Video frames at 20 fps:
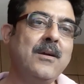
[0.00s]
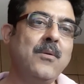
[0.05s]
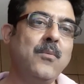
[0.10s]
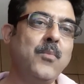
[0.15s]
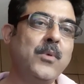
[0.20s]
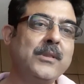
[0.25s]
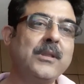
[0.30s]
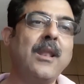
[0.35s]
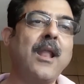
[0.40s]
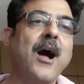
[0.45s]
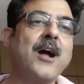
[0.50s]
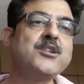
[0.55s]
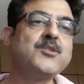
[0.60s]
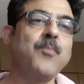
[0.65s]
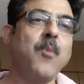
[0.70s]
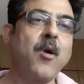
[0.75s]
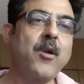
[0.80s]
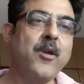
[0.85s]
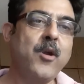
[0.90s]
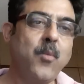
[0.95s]
with the large
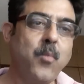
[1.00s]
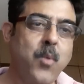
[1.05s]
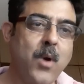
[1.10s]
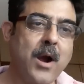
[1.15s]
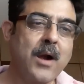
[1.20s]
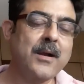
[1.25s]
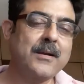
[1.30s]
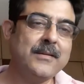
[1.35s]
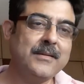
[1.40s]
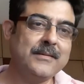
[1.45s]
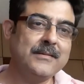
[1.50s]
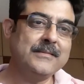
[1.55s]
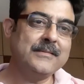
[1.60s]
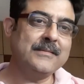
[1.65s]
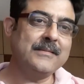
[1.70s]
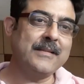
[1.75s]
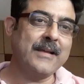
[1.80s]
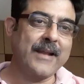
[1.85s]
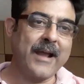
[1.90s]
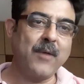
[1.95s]
body of work
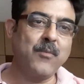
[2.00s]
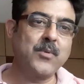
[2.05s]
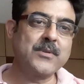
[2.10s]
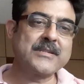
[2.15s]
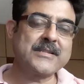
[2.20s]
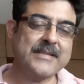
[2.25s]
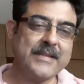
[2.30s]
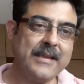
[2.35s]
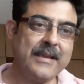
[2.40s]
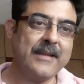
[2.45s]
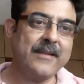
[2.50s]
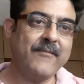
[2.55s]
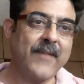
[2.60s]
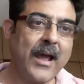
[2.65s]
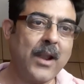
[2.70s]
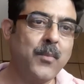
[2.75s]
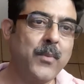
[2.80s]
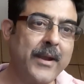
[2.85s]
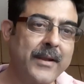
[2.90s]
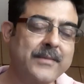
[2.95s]
that I would see and
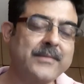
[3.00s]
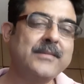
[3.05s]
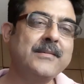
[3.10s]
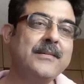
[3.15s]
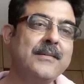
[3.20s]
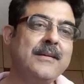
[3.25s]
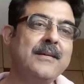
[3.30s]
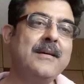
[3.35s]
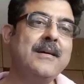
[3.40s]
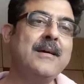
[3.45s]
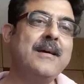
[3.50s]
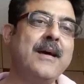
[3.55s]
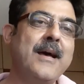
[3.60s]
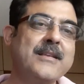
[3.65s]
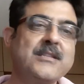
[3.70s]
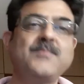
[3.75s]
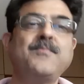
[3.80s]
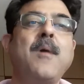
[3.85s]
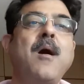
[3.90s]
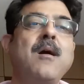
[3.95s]
evaluate
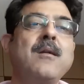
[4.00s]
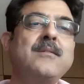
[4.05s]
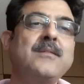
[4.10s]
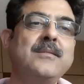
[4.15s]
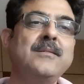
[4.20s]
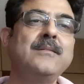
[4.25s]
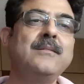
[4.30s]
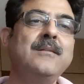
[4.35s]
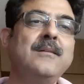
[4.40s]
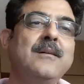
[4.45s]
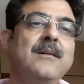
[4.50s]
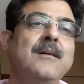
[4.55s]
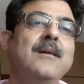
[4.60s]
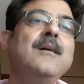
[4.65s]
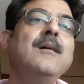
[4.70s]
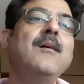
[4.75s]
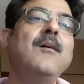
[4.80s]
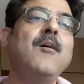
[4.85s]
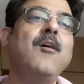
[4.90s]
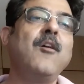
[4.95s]
as part
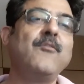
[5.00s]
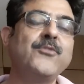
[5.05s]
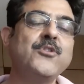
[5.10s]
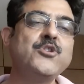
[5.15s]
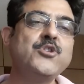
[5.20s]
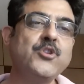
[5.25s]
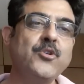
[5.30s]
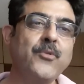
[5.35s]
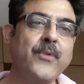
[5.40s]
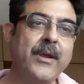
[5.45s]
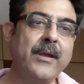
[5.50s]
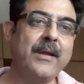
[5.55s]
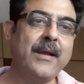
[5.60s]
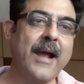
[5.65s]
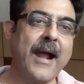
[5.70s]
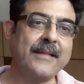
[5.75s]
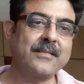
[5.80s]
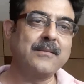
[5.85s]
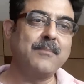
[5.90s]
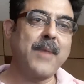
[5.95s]
of the jury
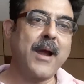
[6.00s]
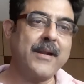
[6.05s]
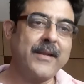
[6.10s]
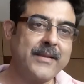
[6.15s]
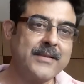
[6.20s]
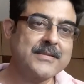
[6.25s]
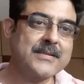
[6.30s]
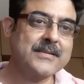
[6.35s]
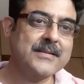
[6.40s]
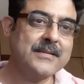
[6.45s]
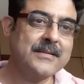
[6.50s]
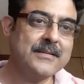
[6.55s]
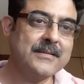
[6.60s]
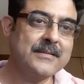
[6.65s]
at the Maddies.